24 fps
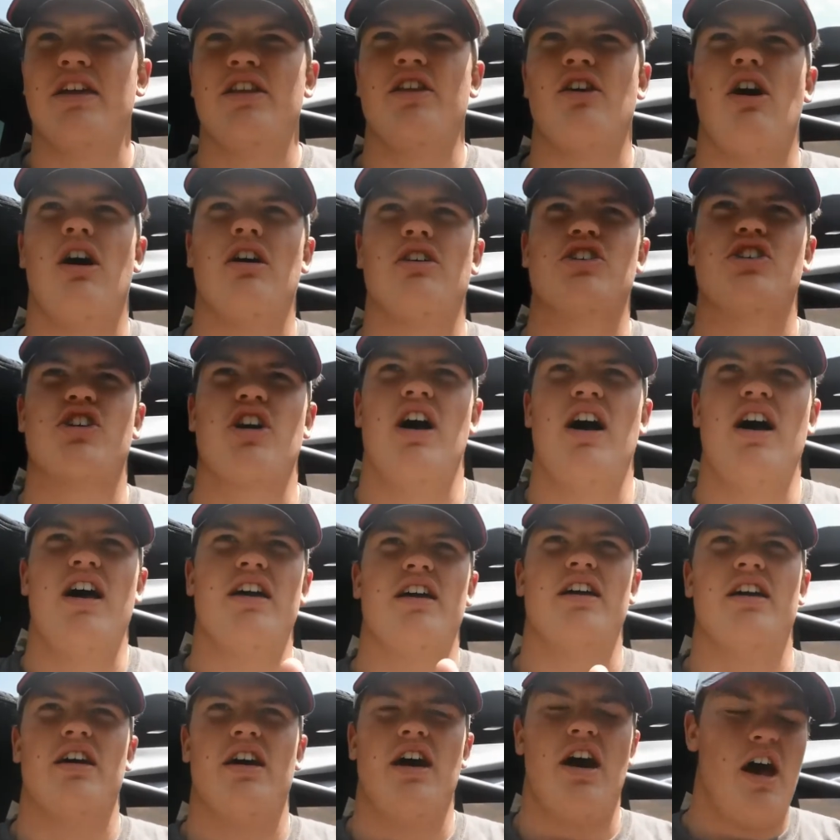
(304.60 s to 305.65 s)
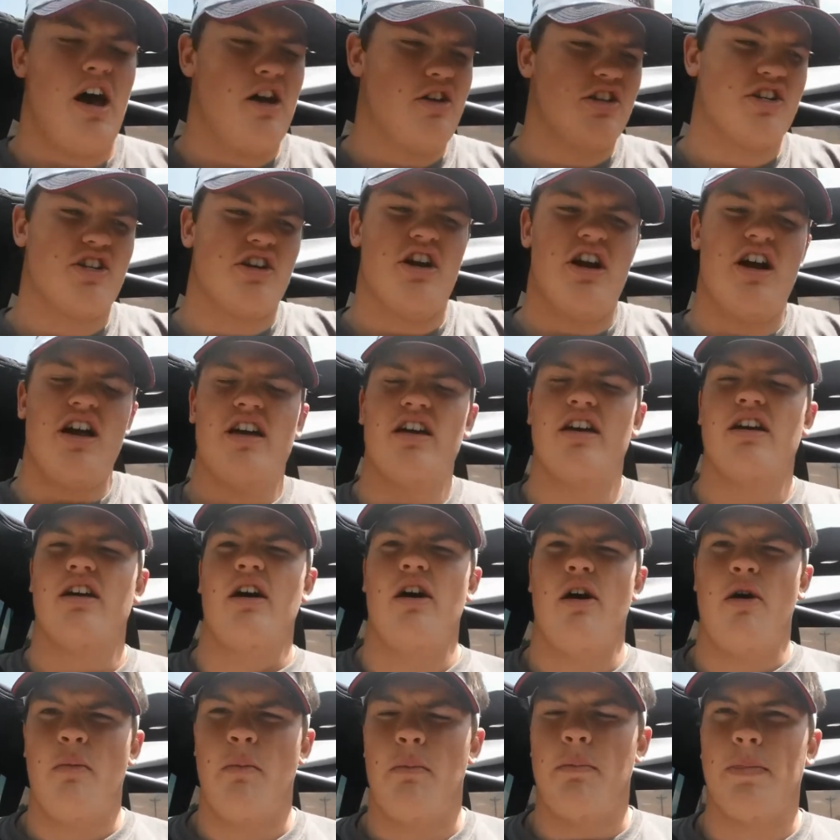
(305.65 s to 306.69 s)
you know, I was trying I was trying
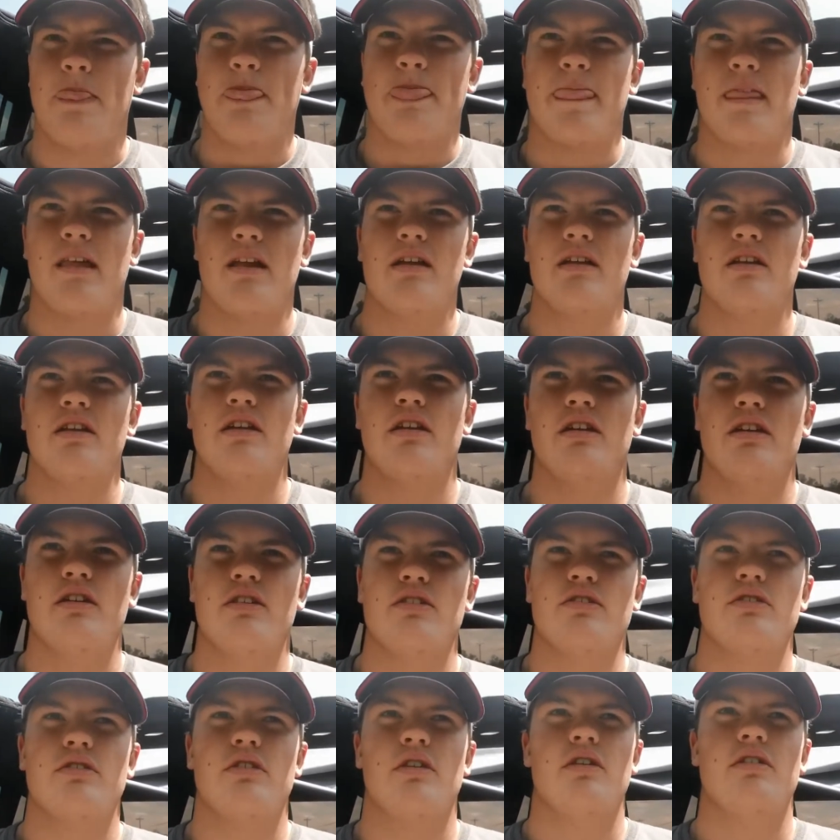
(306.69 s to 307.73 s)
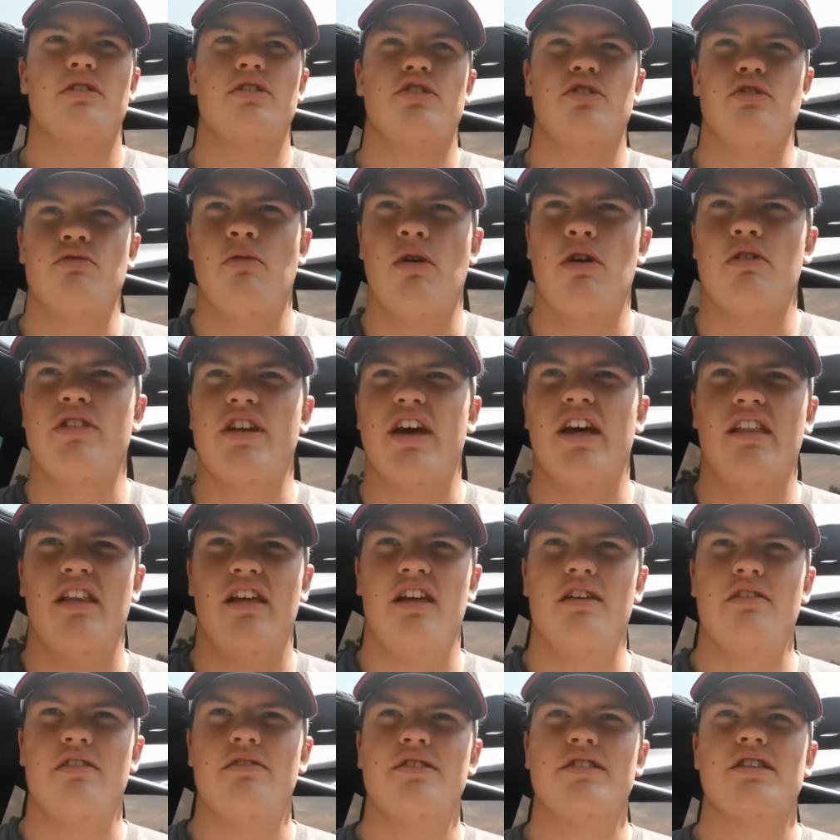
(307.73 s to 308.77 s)
um, sumo
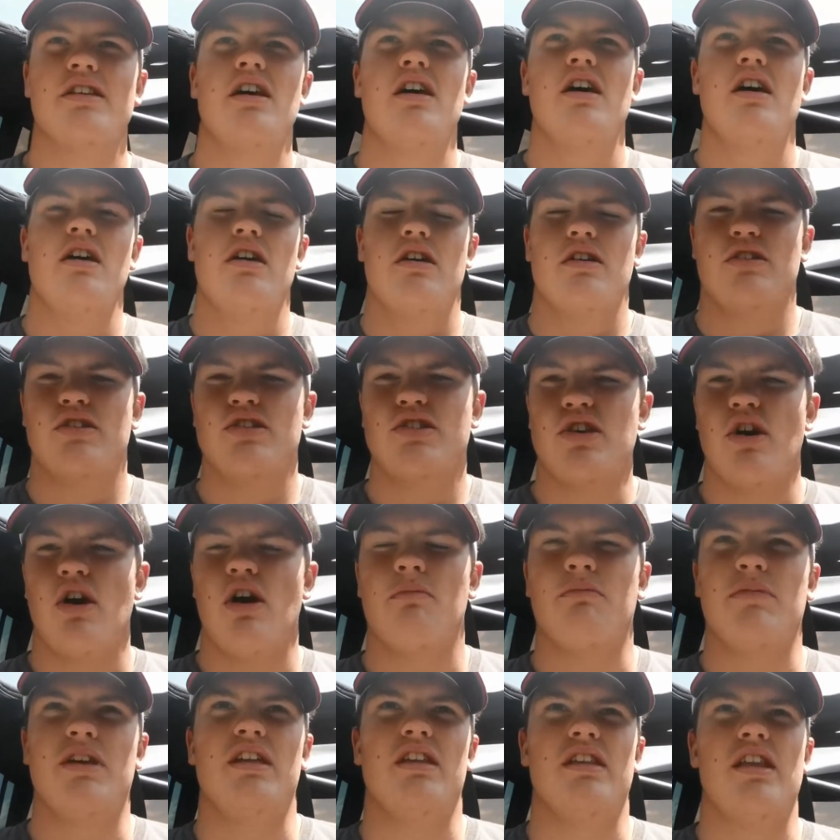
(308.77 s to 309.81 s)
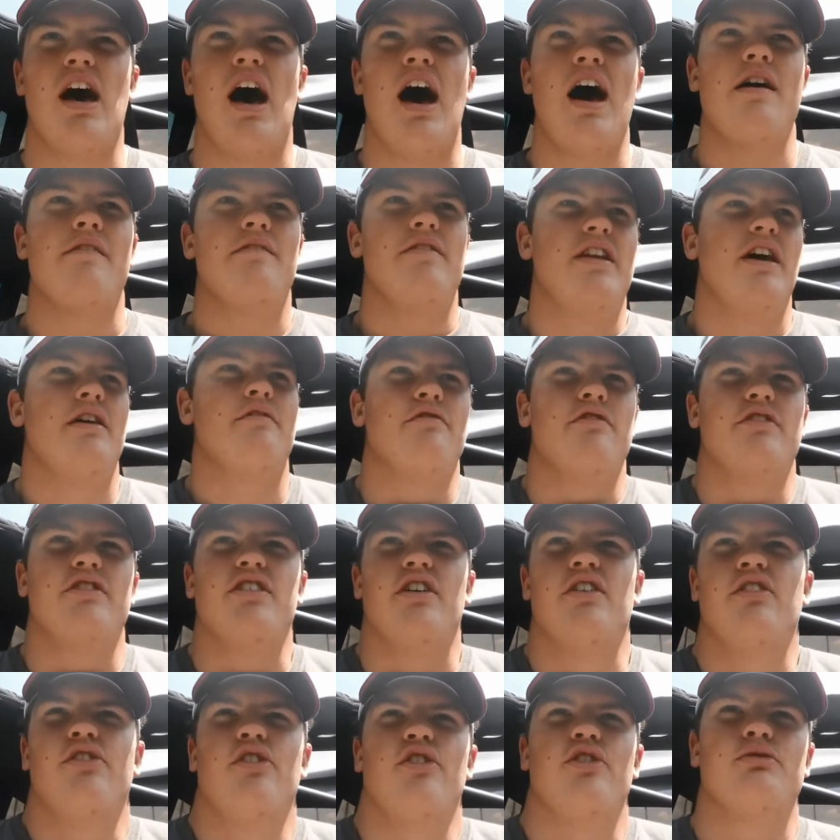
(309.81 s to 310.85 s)
deadlifts. So I mean, I've never
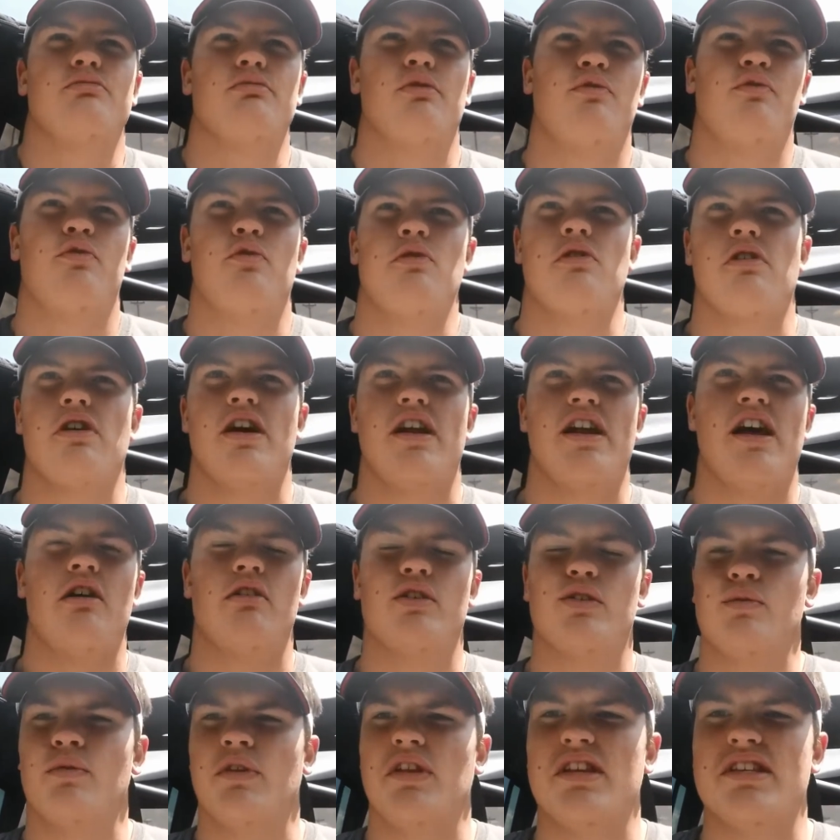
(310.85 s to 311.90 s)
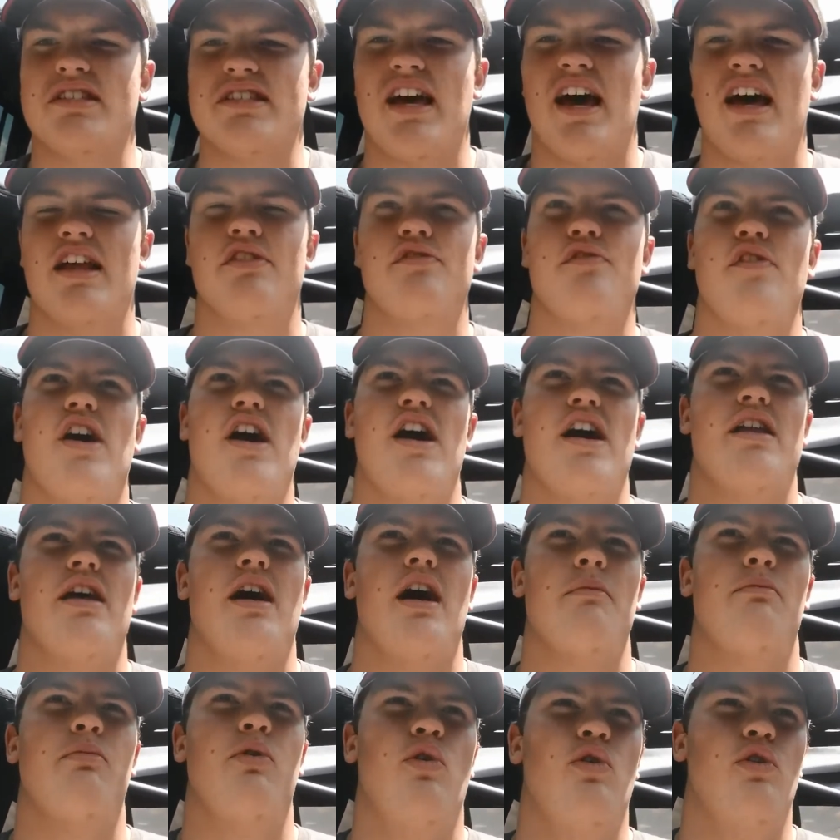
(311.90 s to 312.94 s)
done those before, and I was really
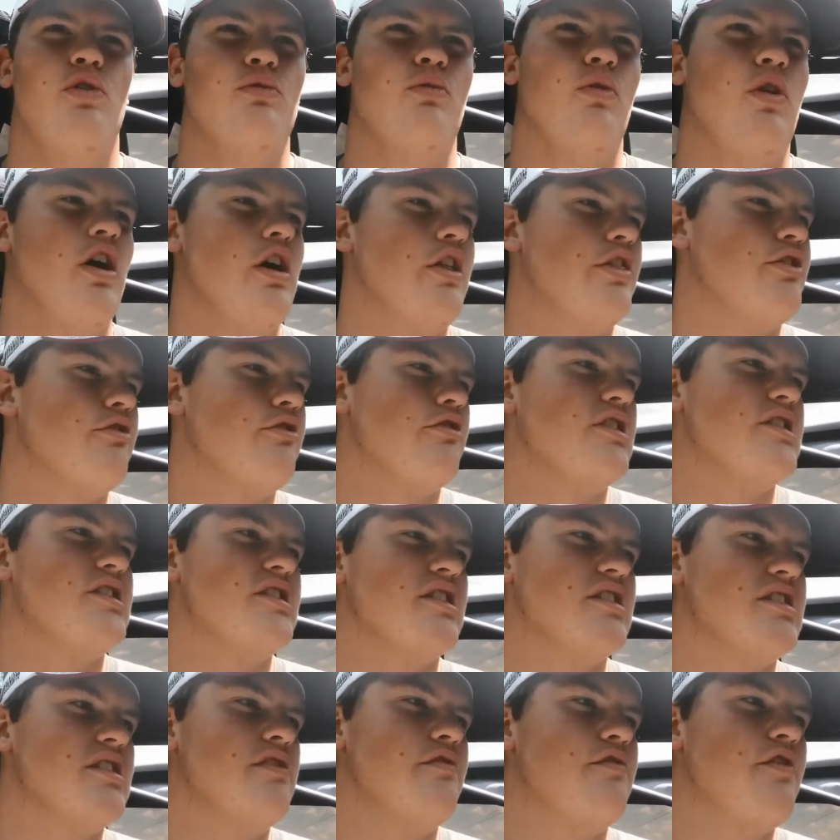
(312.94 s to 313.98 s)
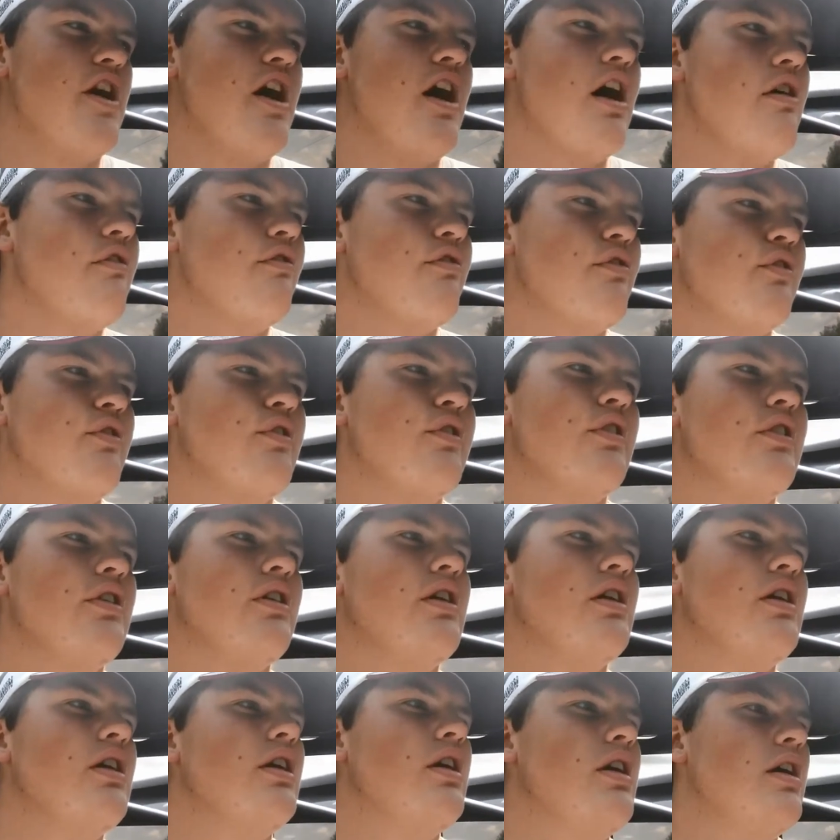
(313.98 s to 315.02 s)
satisfied. I pulled what 365